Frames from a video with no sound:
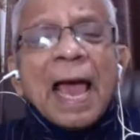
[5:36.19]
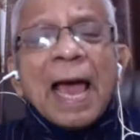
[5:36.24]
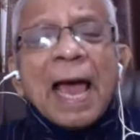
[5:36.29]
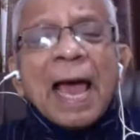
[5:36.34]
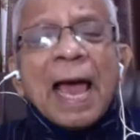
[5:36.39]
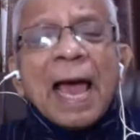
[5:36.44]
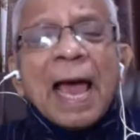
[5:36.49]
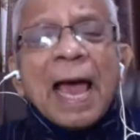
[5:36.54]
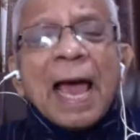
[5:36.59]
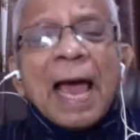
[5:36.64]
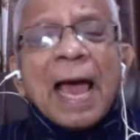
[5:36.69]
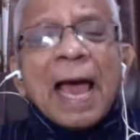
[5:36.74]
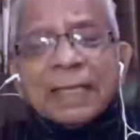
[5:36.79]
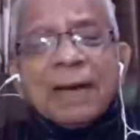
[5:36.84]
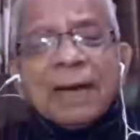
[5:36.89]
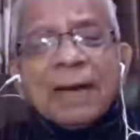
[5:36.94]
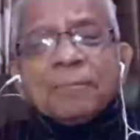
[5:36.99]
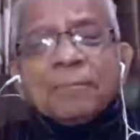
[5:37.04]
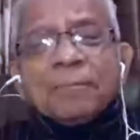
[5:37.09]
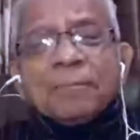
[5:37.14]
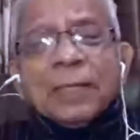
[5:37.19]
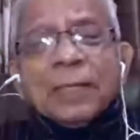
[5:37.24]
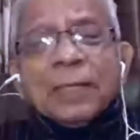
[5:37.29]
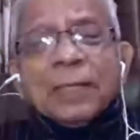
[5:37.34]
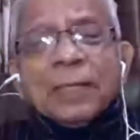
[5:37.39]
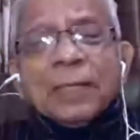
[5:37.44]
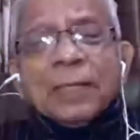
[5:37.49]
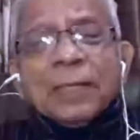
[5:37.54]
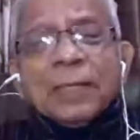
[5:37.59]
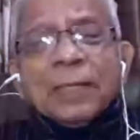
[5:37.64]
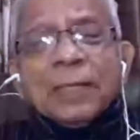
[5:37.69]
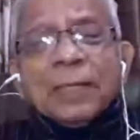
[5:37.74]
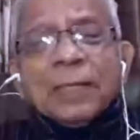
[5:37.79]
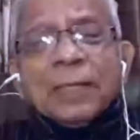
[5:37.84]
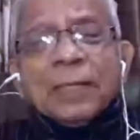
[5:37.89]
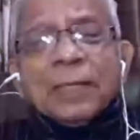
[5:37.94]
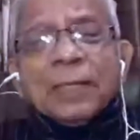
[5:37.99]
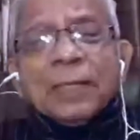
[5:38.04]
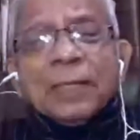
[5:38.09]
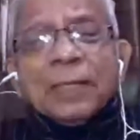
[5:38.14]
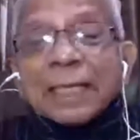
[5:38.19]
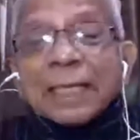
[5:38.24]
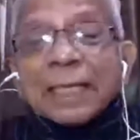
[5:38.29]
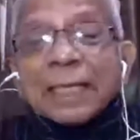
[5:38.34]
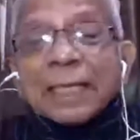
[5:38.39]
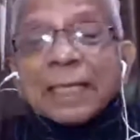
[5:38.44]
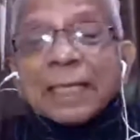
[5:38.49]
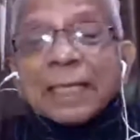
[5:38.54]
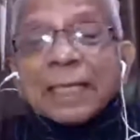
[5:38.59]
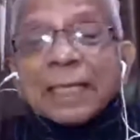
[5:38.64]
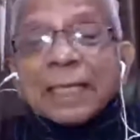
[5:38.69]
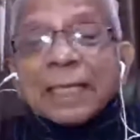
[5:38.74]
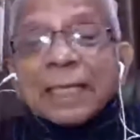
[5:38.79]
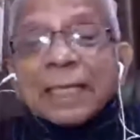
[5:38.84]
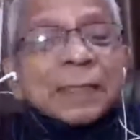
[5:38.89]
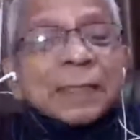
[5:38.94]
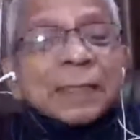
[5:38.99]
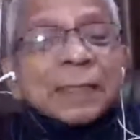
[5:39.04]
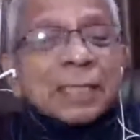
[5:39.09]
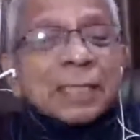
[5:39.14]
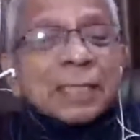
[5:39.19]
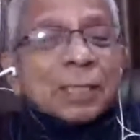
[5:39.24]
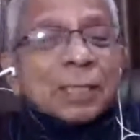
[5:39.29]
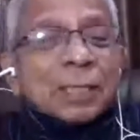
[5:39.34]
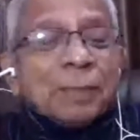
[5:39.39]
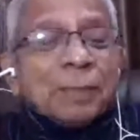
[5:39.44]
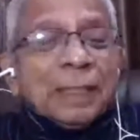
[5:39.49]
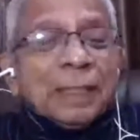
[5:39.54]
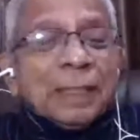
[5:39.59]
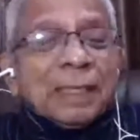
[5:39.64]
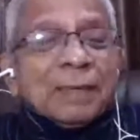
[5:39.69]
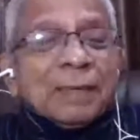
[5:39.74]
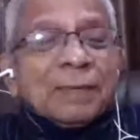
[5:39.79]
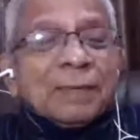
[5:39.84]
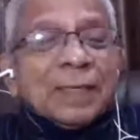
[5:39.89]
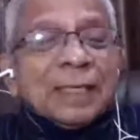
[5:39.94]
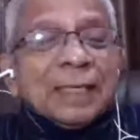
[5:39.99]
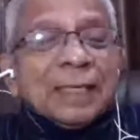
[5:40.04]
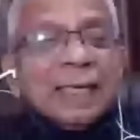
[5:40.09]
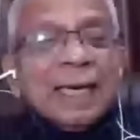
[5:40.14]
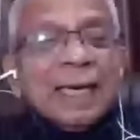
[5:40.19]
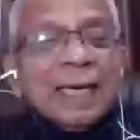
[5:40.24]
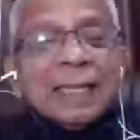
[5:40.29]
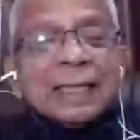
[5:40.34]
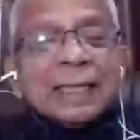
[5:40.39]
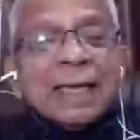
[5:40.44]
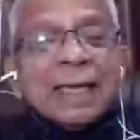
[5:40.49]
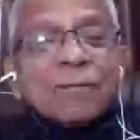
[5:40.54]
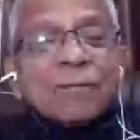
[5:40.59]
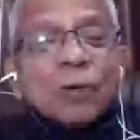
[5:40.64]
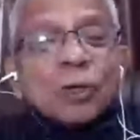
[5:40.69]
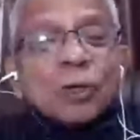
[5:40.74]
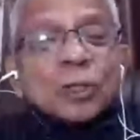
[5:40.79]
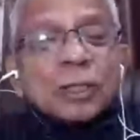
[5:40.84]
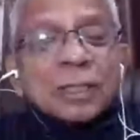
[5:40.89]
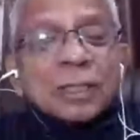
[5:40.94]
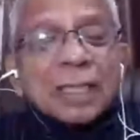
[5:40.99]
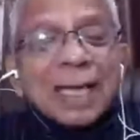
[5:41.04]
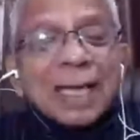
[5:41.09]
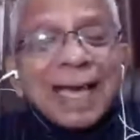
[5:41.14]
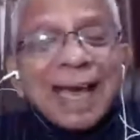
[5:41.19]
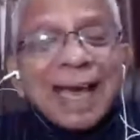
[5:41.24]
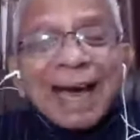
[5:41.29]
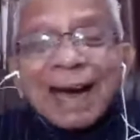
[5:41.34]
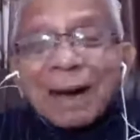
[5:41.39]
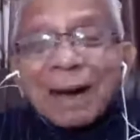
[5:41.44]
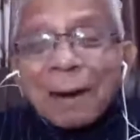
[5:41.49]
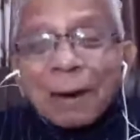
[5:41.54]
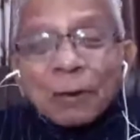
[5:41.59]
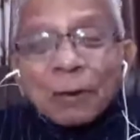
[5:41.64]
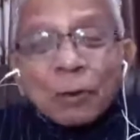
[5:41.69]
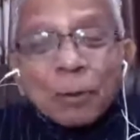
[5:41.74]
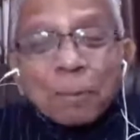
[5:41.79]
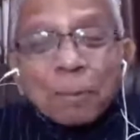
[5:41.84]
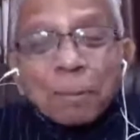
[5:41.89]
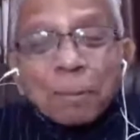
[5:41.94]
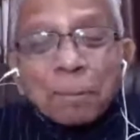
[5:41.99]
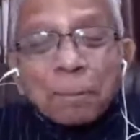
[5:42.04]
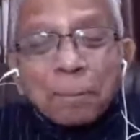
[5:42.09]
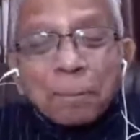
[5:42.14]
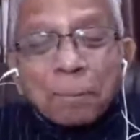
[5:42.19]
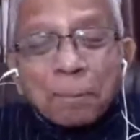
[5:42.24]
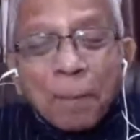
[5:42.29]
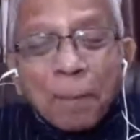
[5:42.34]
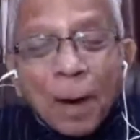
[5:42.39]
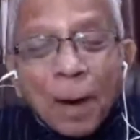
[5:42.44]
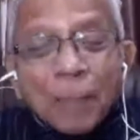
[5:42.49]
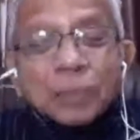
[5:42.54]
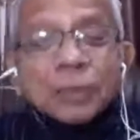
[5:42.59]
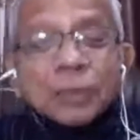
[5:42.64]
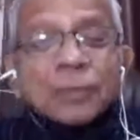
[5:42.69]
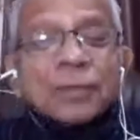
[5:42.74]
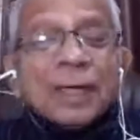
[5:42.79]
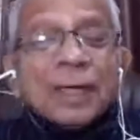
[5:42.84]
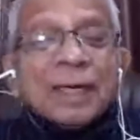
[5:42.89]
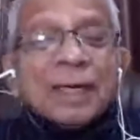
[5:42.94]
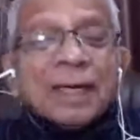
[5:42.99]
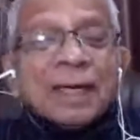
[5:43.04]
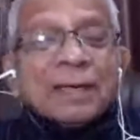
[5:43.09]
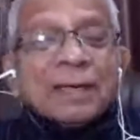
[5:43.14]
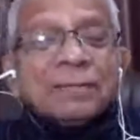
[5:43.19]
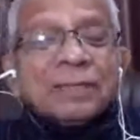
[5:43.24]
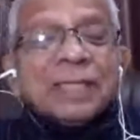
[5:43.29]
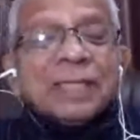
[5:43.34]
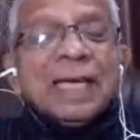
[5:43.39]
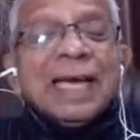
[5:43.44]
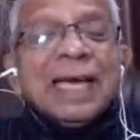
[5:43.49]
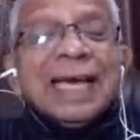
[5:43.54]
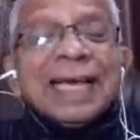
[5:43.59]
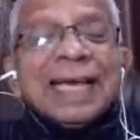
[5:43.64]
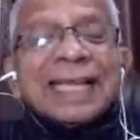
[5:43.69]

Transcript: And when they have been released, there is no compensation being given. They have lost a good part of their lives.